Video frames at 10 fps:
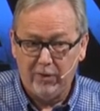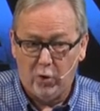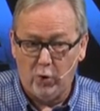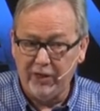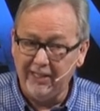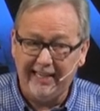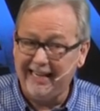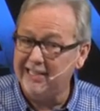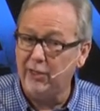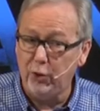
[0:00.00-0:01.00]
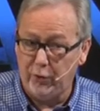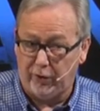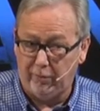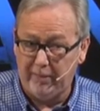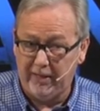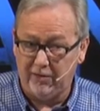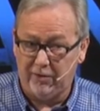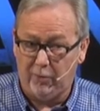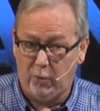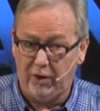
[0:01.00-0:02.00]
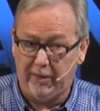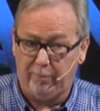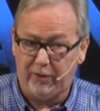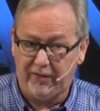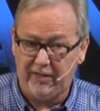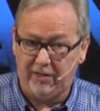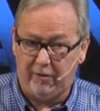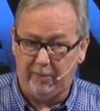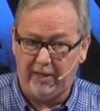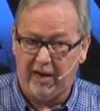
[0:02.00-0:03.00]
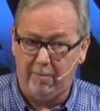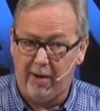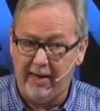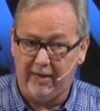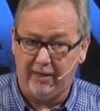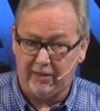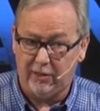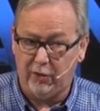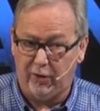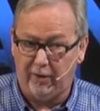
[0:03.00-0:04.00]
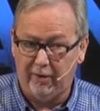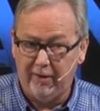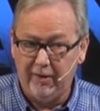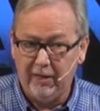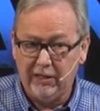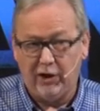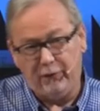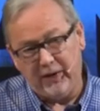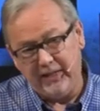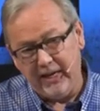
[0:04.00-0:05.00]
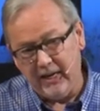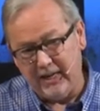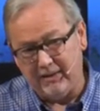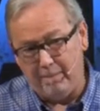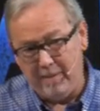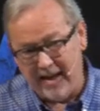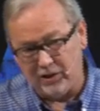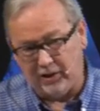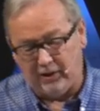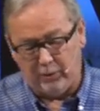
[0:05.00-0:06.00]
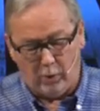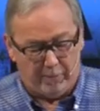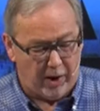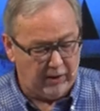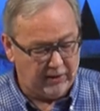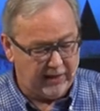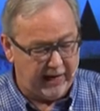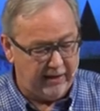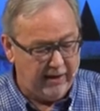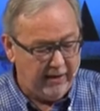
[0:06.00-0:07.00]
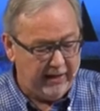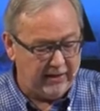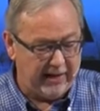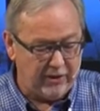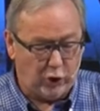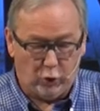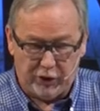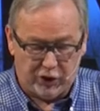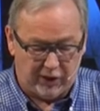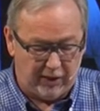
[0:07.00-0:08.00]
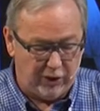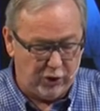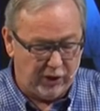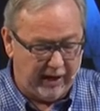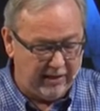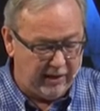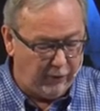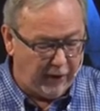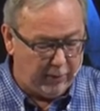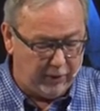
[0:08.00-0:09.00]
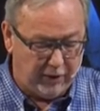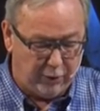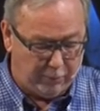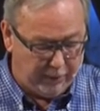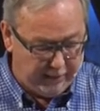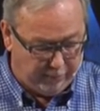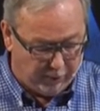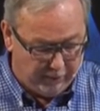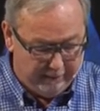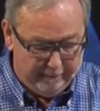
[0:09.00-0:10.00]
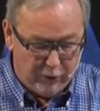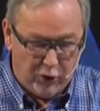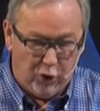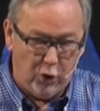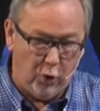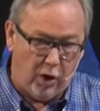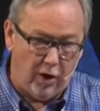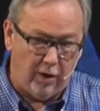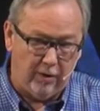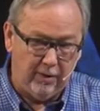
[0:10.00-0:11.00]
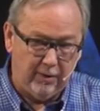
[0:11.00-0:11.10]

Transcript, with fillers: Or you can take it as a neuter because the word that precedes it of being high minded is neuter. So if I take it as a masculine, what Paul is saying is as a Christian, you should identify with other people who are